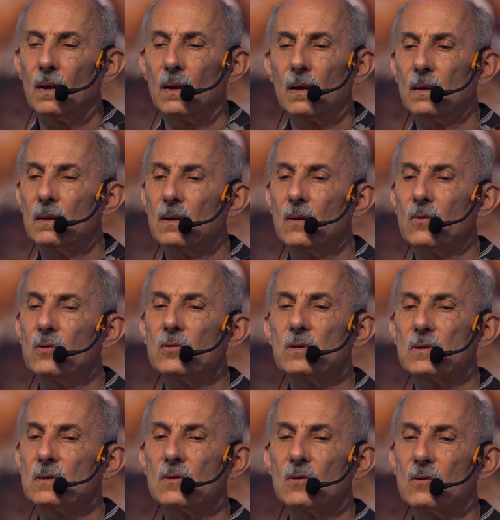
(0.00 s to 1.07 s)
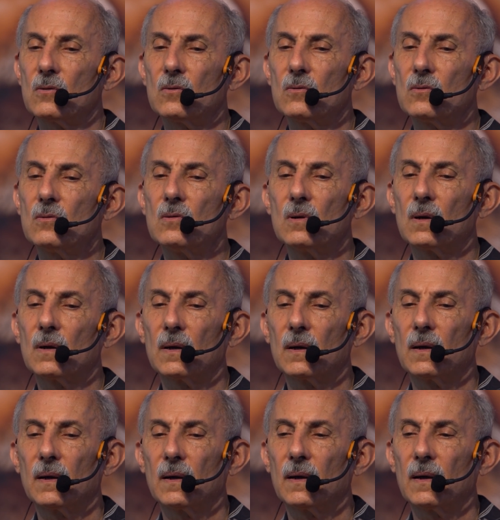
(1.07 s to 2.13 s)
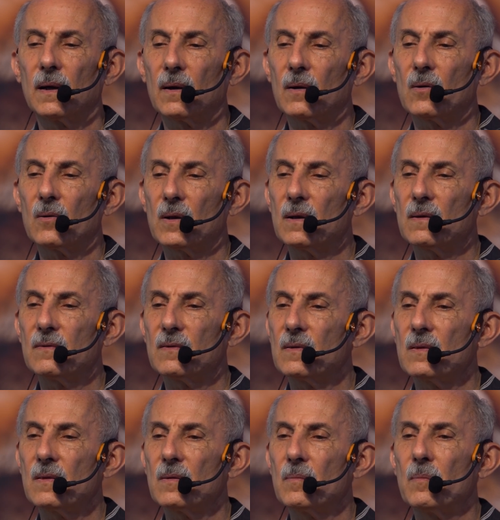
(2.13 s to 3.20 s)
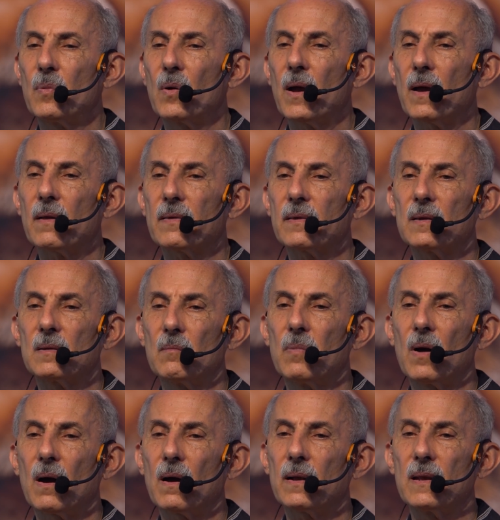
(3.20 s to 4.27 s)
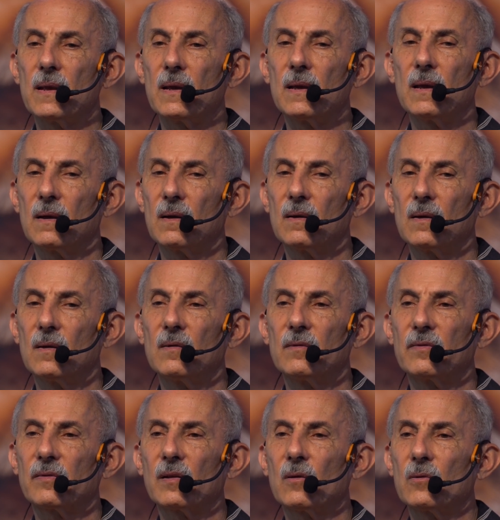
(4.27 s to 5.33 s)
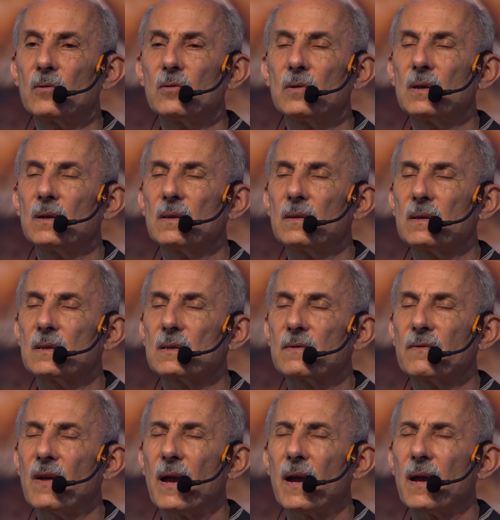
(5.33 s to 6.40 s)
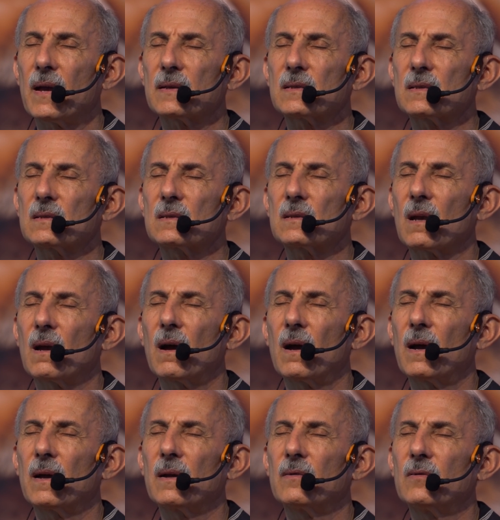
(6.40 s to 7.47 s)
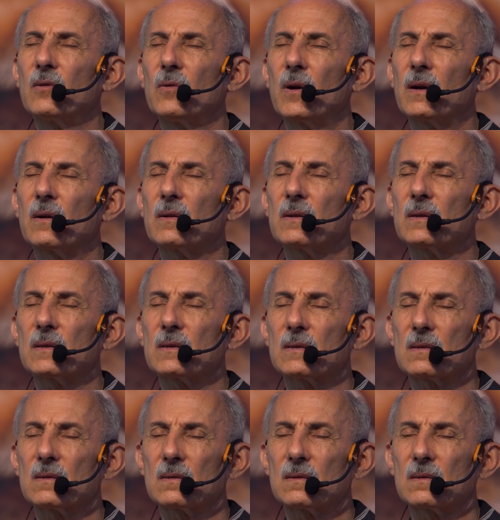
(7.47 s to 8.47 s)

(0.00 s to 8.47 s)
And notice too how even the breath and body float in this vast sky of awareness.